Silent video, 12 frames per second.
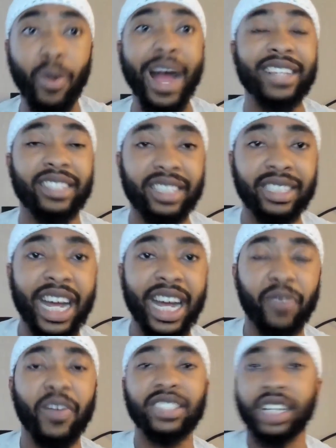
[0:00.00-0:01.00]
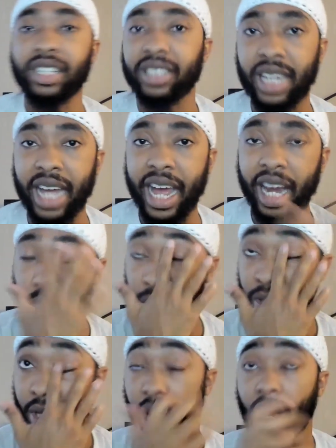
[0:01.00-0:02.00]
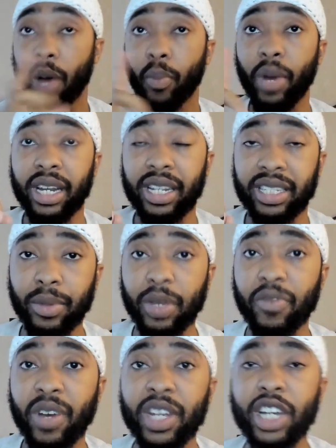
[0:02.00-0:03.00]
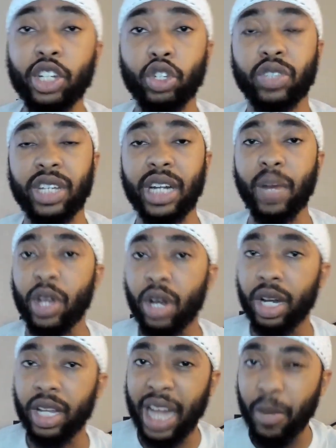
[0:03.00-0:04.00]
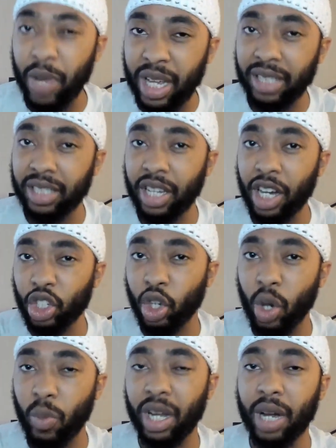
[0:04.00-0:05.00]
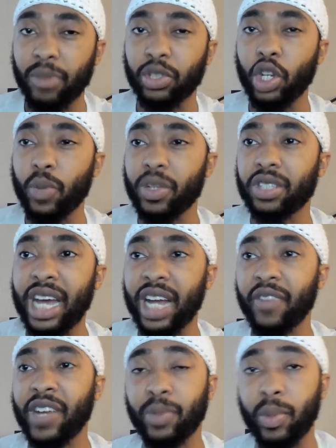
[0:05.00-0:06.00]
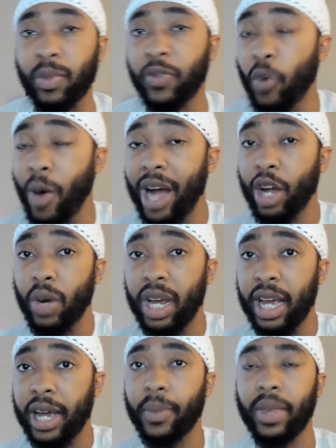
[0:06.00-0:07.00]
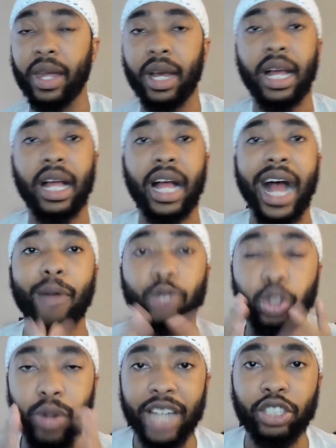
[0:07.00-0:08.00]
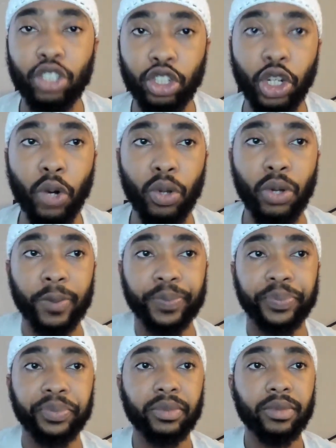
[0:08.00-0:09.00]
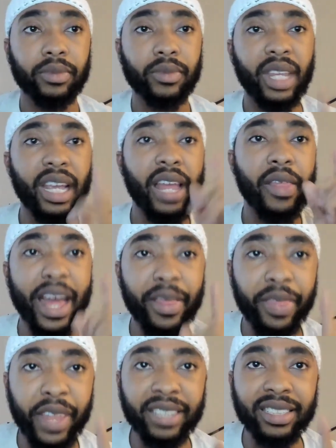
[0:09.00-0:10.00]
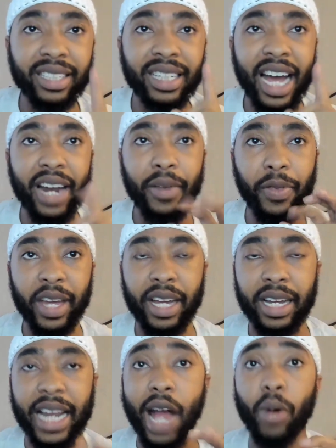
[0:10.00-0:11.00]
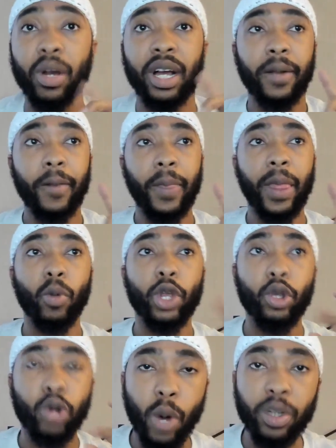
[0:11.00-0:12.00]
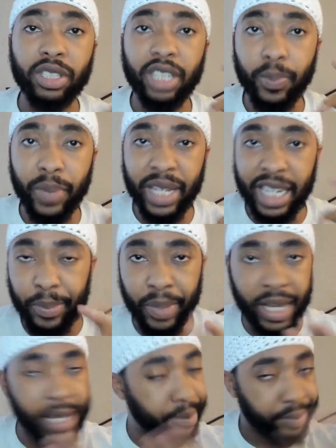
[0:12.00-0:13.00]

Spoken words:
as a sacrifice unto the animals. But it's something very interesting that we can touch on when it comes to human sacrifice. But before I go there, I'm trying to show you that this kind of thing. Now, when you go into the BDB,